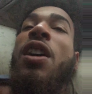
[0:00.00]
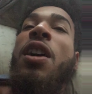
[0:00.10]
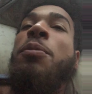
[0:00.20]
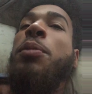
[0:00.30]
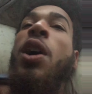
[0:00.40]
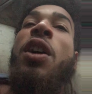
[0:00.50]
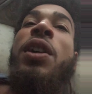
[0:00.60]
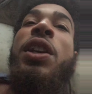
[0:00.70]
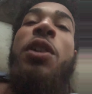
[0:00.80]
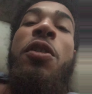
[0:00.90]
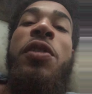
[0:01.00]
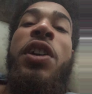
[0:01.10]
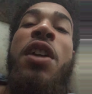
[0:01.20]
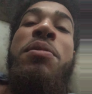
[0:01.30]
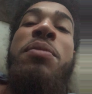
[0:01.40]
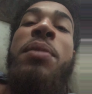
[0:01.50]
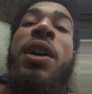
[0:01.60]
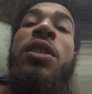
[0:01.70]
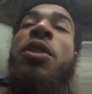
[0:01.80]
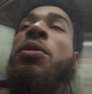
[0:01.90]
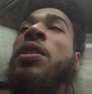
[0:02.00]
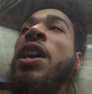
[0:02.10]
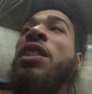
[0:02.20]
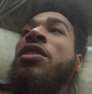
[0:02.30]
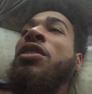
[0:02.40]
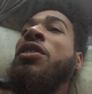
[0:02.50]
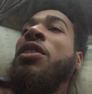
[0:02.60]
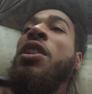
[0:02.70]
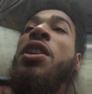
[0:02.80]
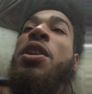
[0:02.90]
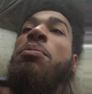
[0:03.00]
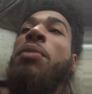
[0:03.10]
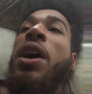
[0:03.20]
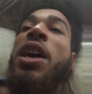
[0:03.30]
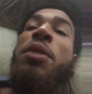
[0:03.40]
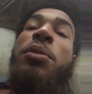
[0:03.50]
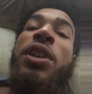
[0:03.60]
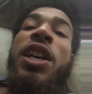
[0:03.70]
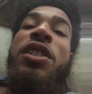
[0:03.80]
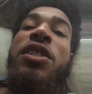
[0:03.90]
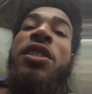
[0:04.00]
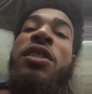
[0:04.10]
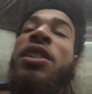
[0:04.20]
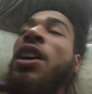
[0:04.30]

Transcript: I'm already overcoming my lower nature, my animal nature.